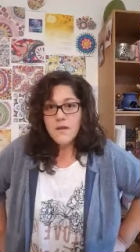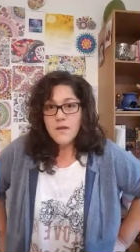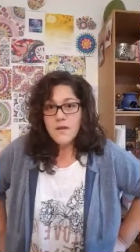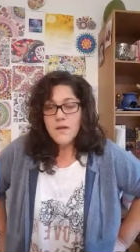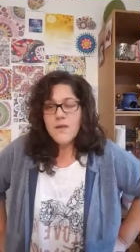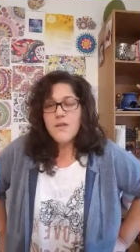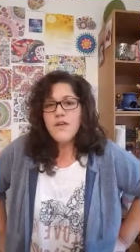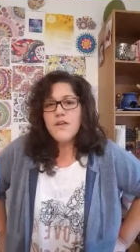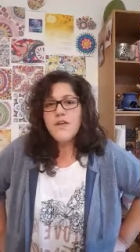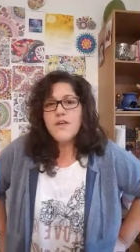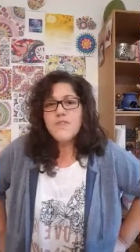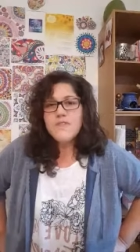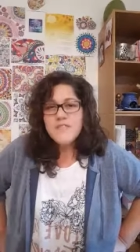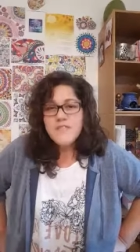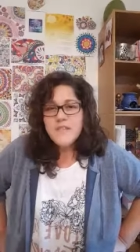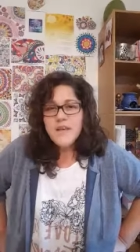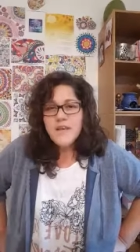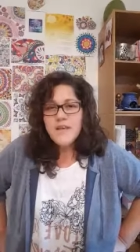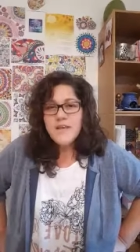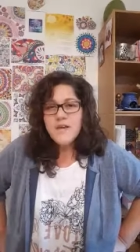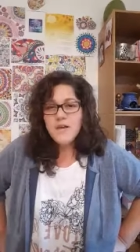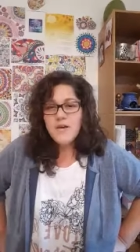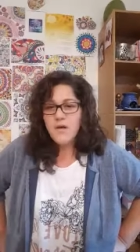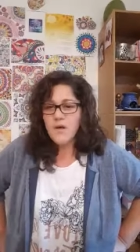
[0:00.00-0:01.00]
you know, you've
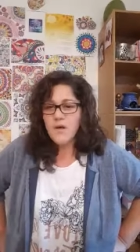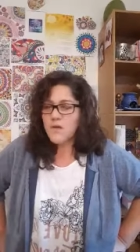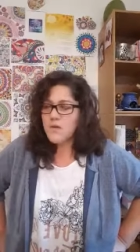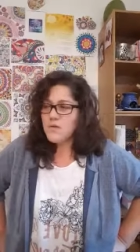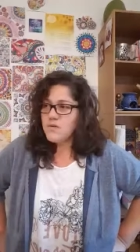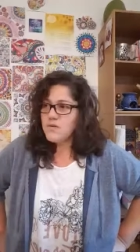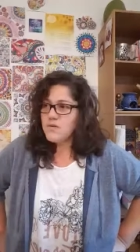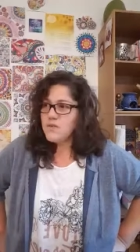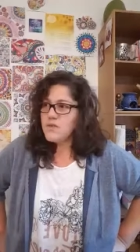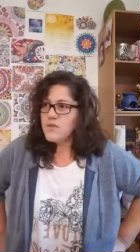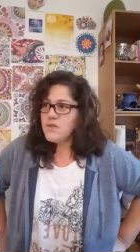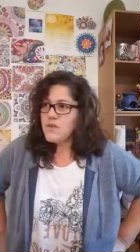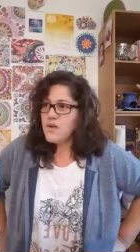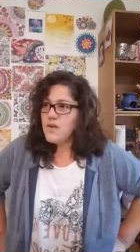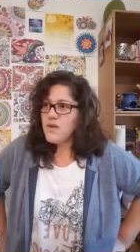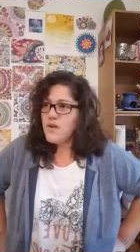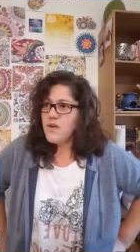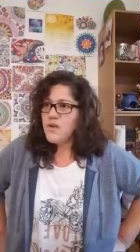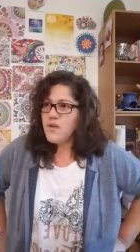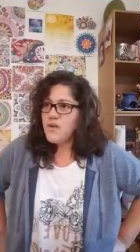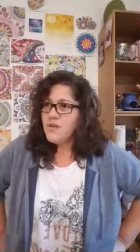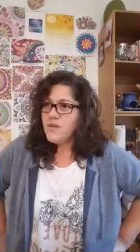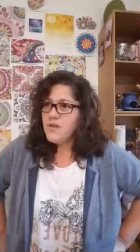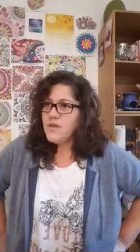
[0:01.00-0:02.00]
set your goals,
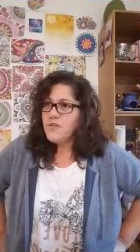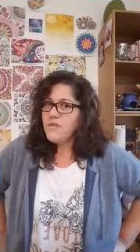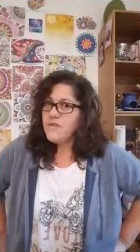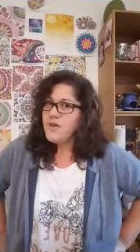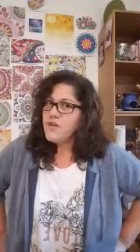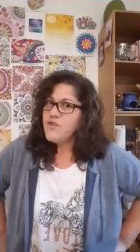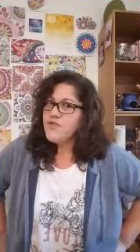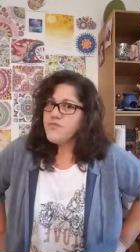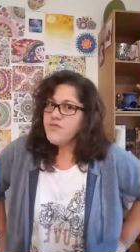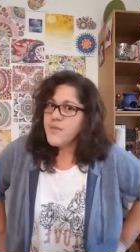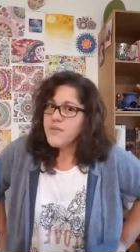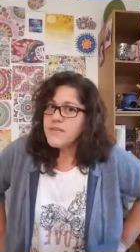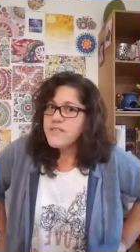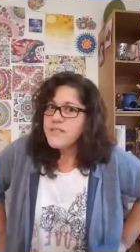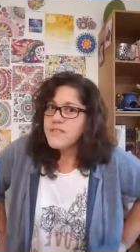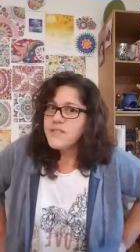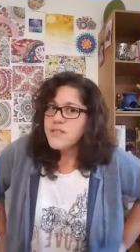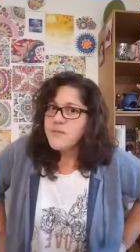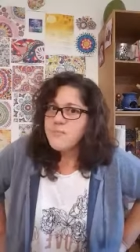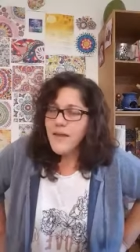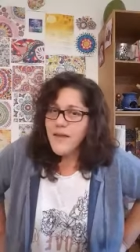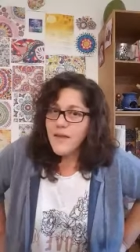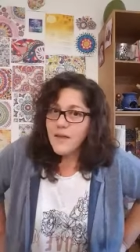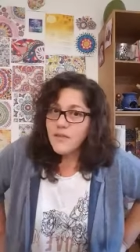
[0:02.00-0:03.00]
you've addressed
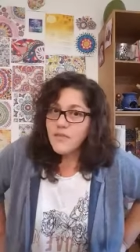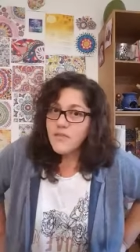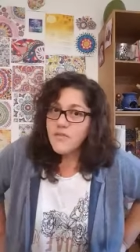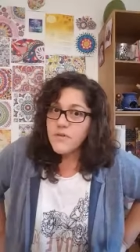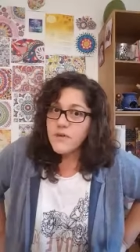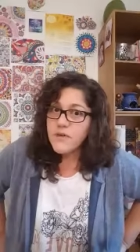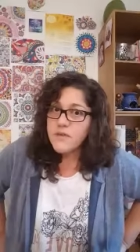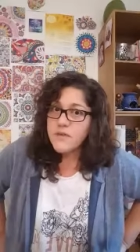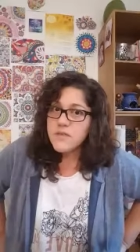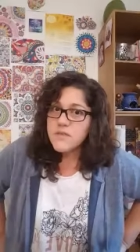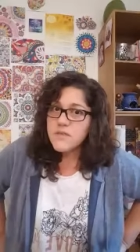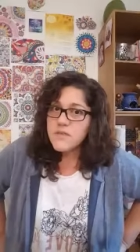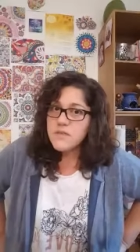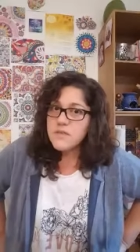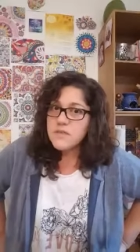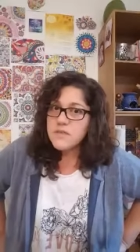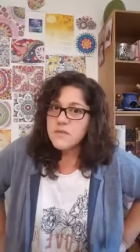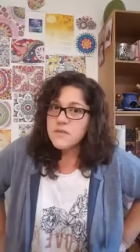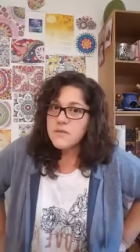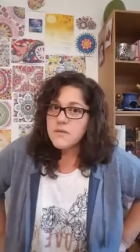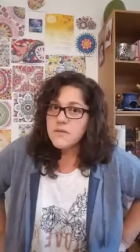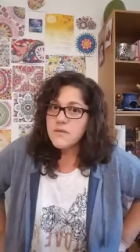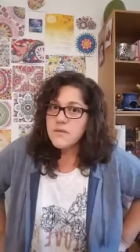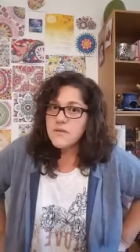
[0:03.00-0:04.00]
your boundaries,
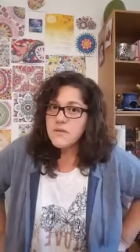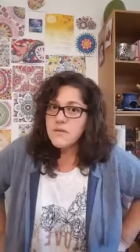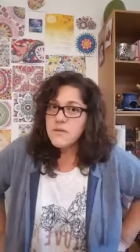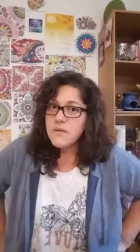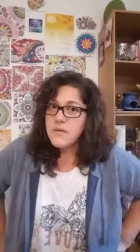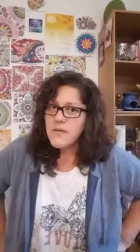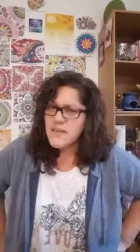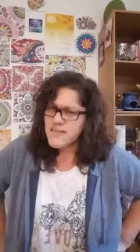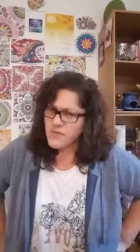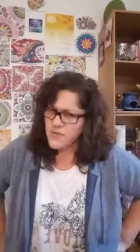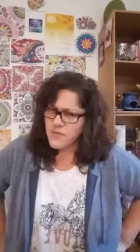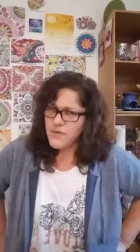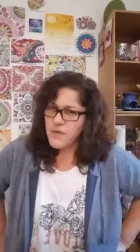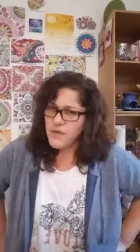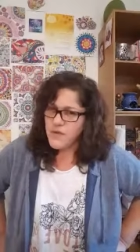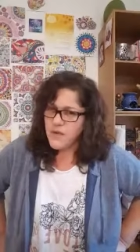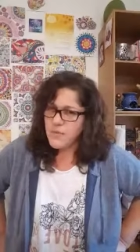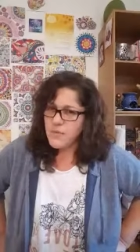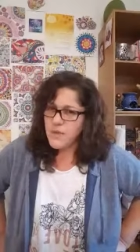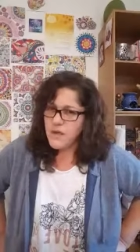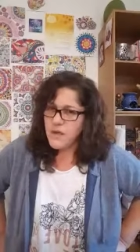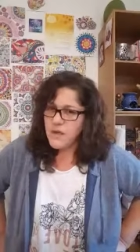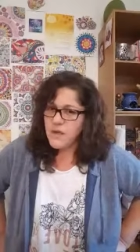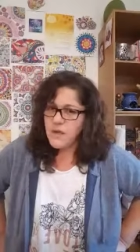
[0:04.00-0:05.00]
that's really
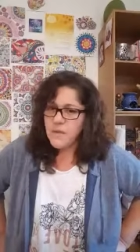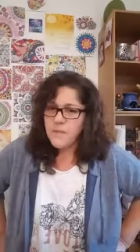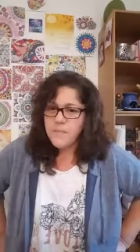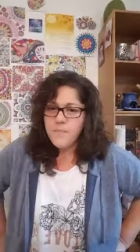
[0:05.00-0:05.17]
big